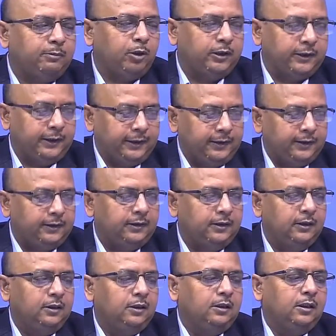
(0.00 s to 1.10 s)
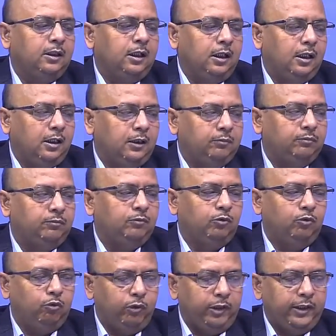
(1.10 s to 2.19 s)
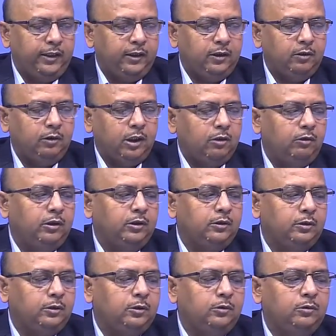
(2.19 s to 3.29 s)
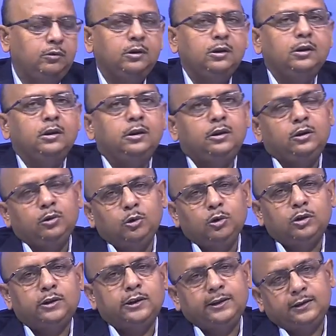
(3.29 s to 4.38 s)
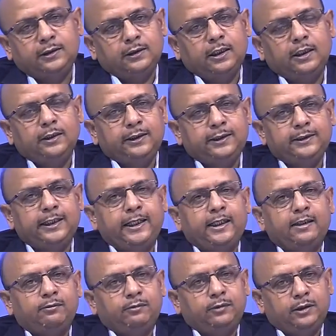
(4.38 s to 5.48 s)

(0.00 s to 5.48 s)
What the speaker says: process where you are going to use this these kind of